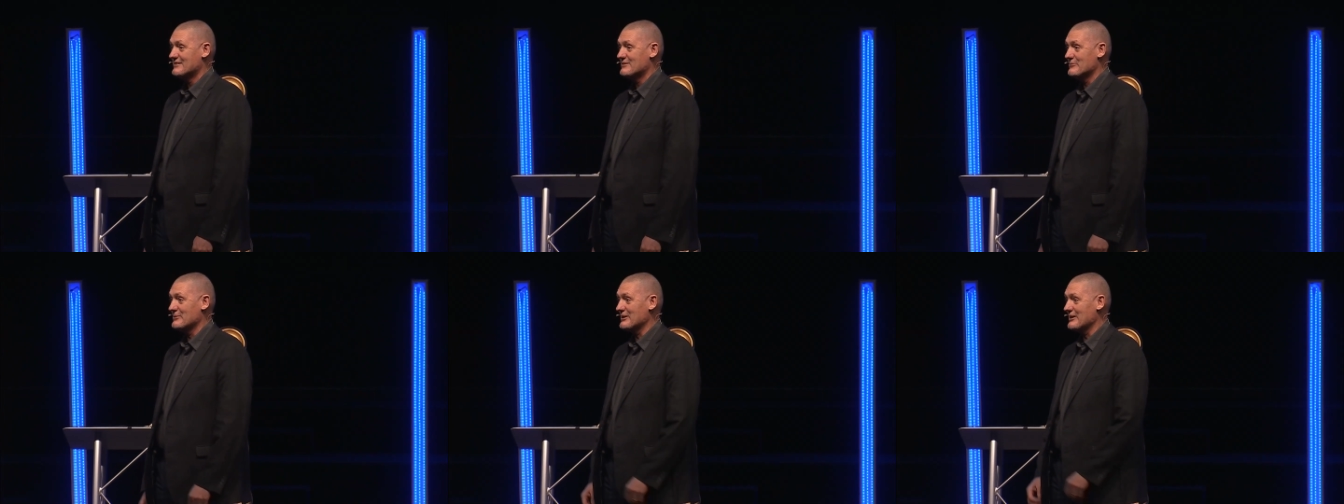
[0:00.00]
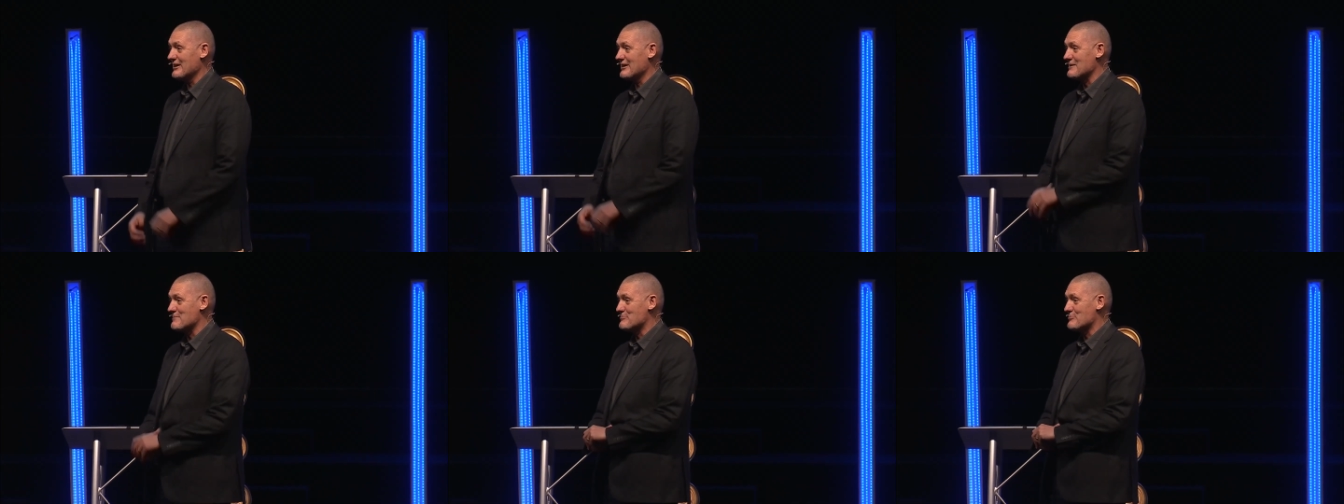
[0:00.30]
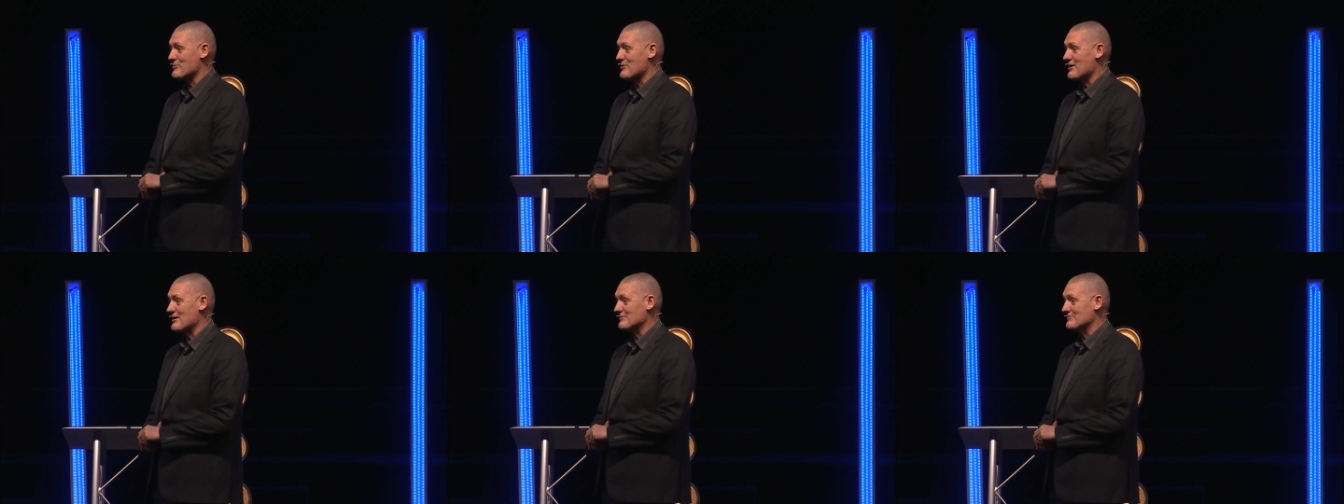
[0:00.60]
We got a
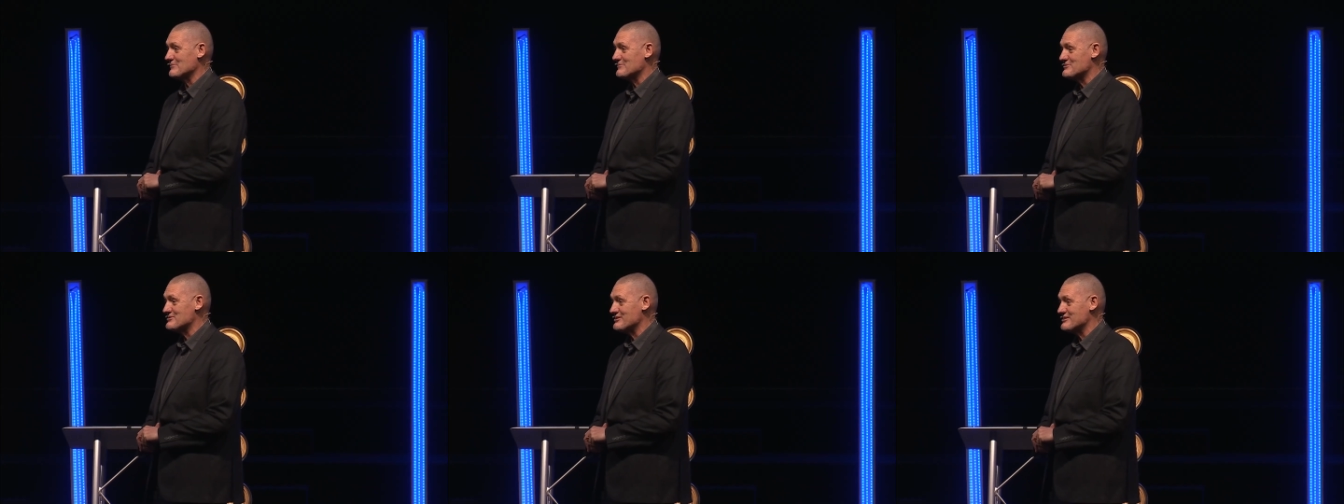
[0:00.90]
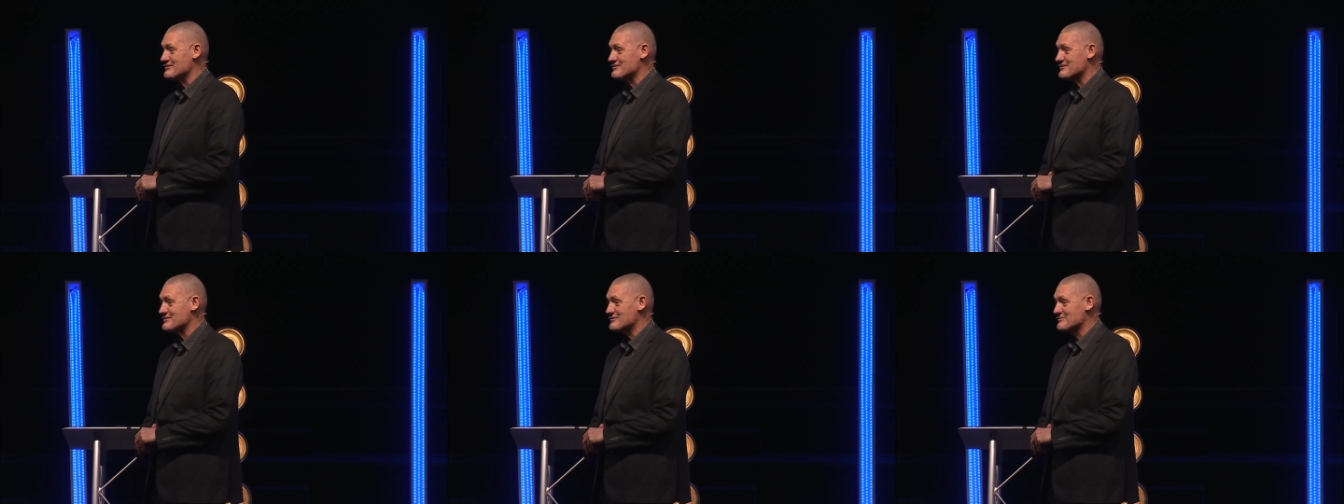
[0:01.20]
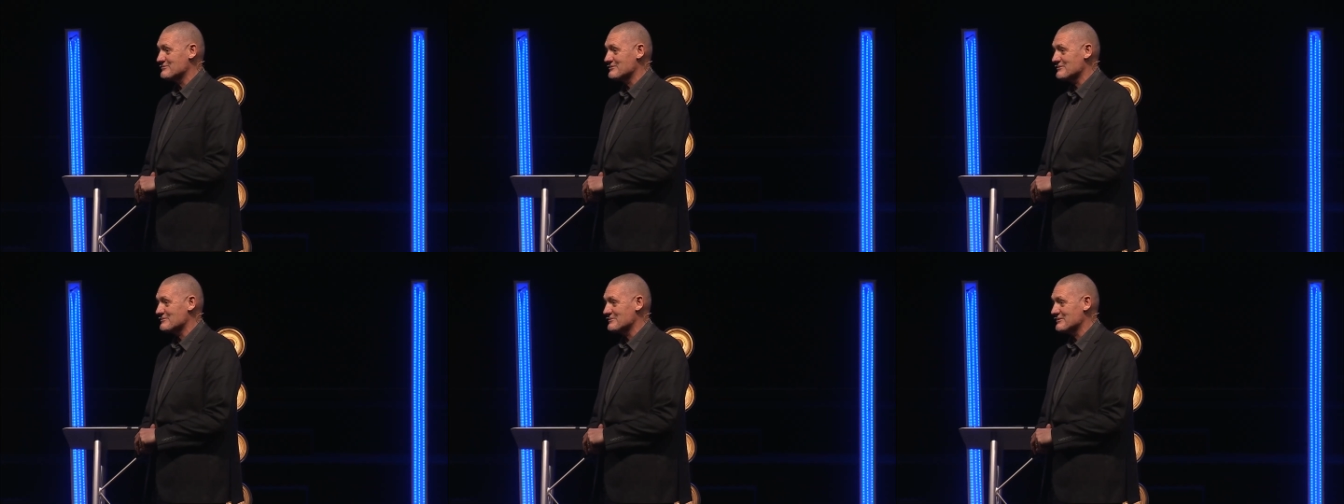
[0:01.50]
problem,
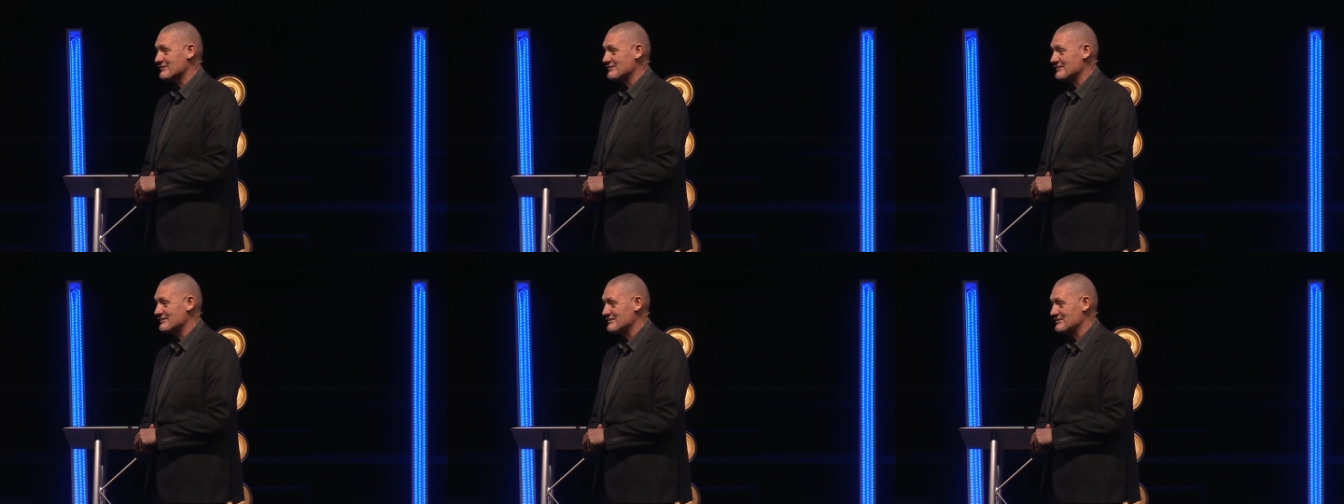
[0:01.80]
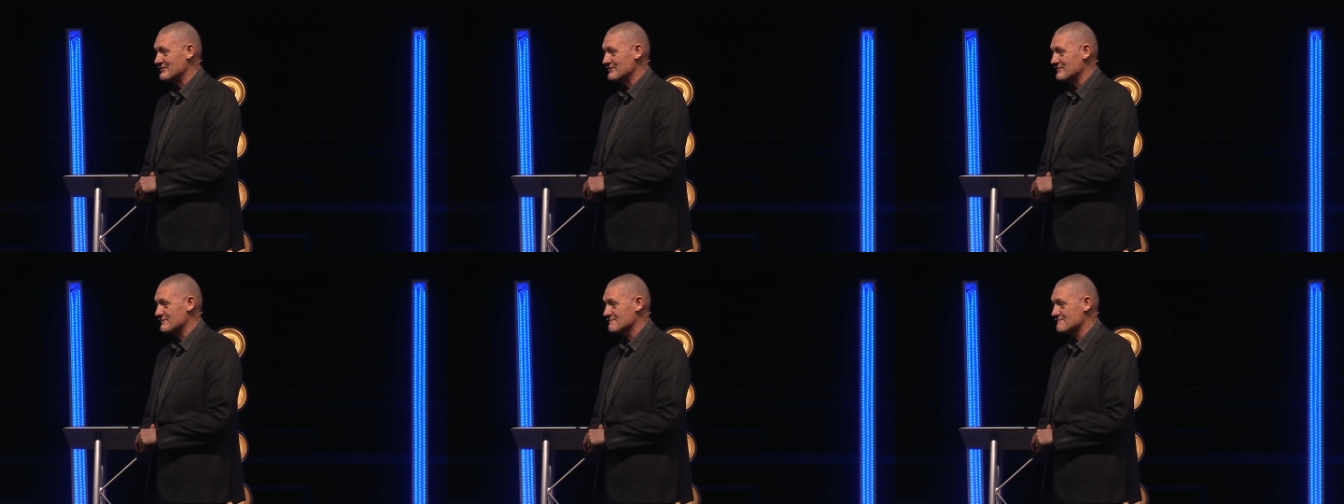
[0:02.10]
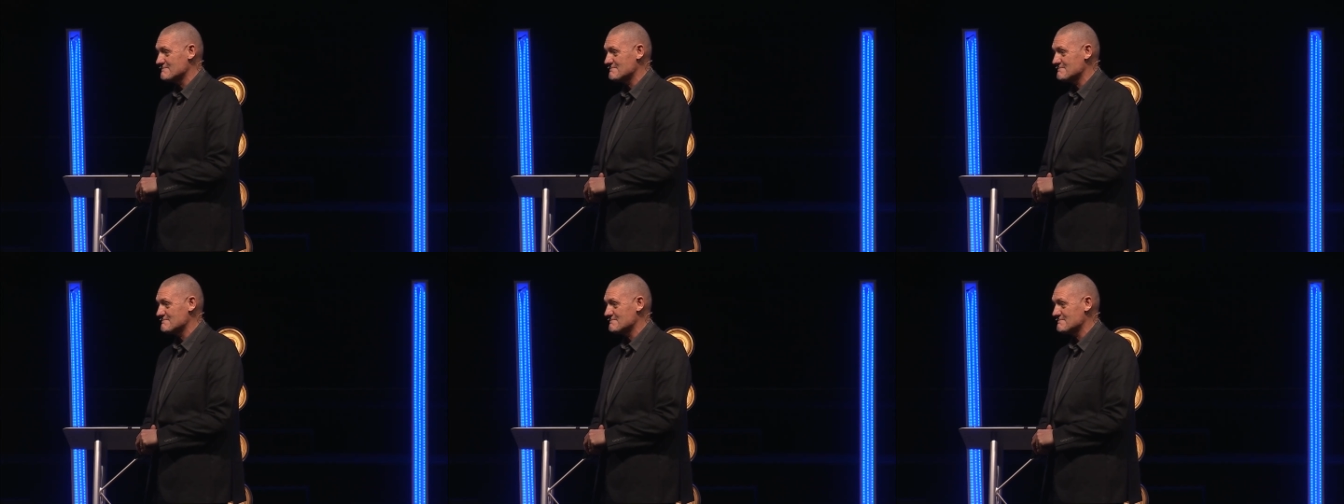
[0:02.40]
Jesus. What are we going to do?